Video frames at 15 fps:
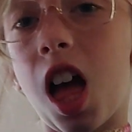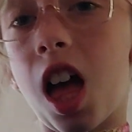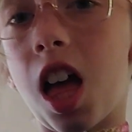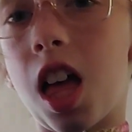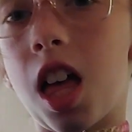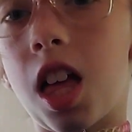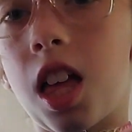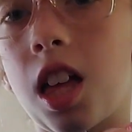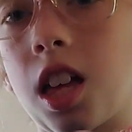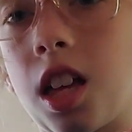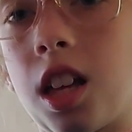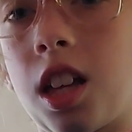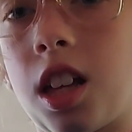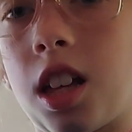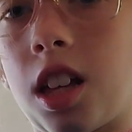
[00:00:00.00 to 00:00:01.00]

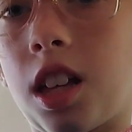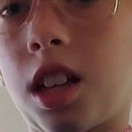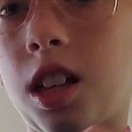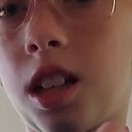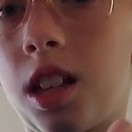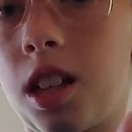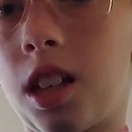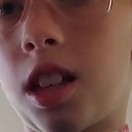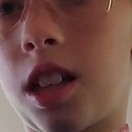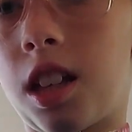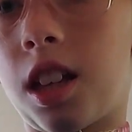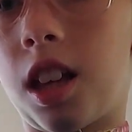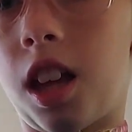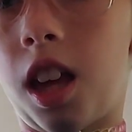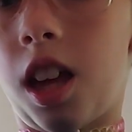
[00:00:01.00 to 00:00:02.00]

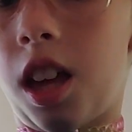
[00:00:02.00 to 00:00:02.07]
Nothing is said.